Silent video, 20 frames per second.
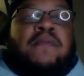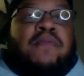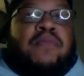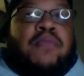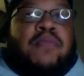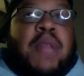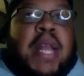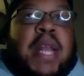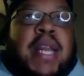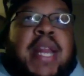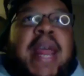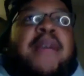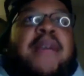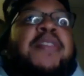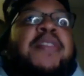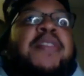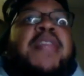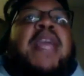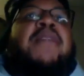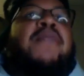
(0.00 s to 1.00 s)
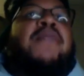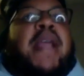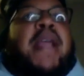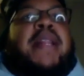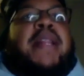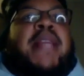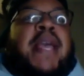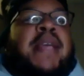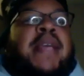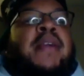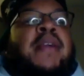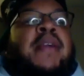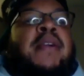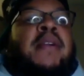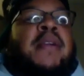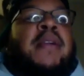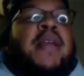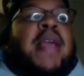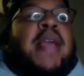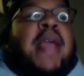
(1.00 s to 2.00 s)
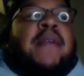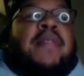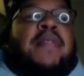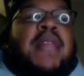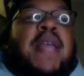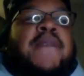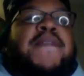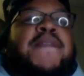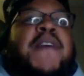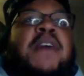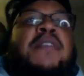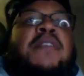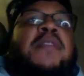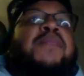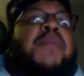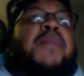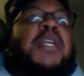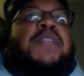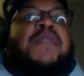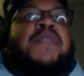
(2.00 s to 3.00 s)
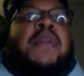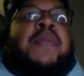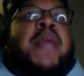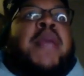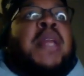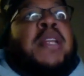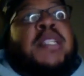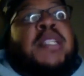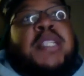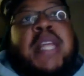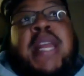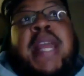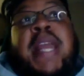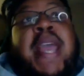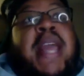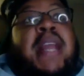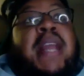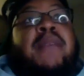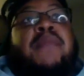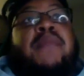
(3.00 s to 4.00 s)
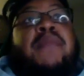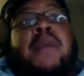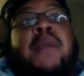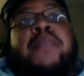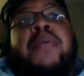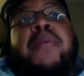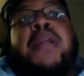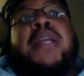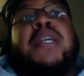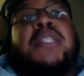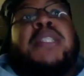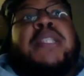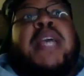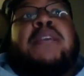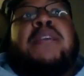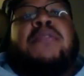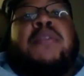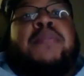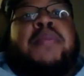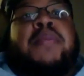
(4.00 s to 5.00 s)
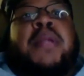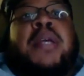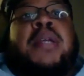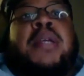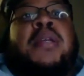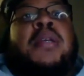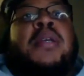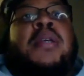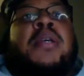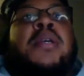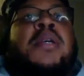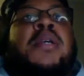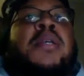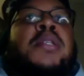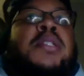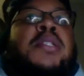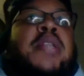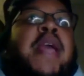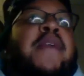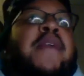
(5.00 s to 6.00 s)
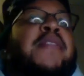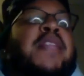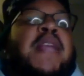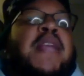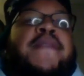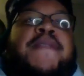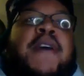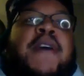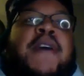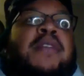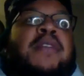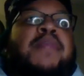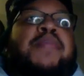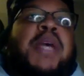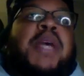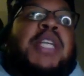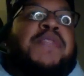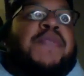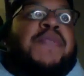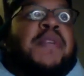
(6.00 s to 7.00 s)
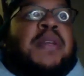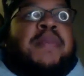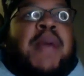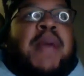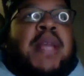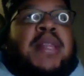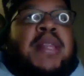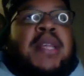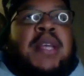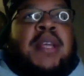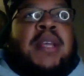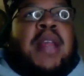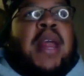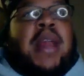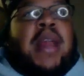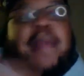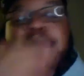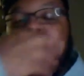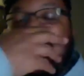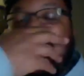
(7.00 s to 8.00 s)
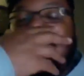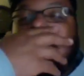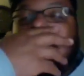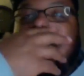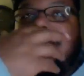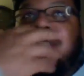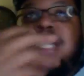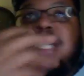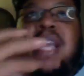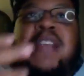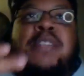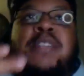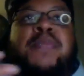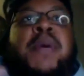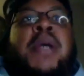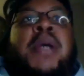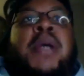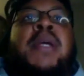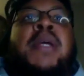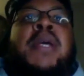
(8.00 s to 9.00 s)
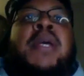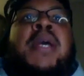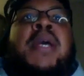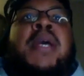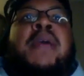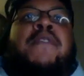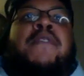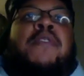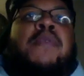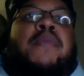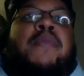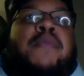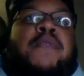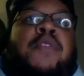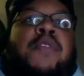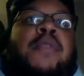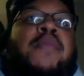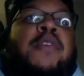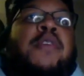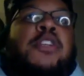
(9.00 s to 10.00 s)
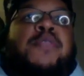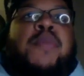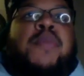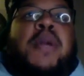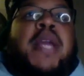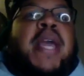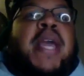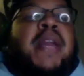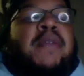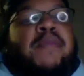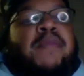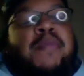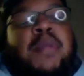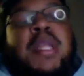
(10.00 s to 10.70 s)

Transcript: they did everything right that year. Everything fell into place for them, and they had a pretty good schedule to play. Everything fell into place for them, I think. And they beat some tough teams, but for the most part, they had a really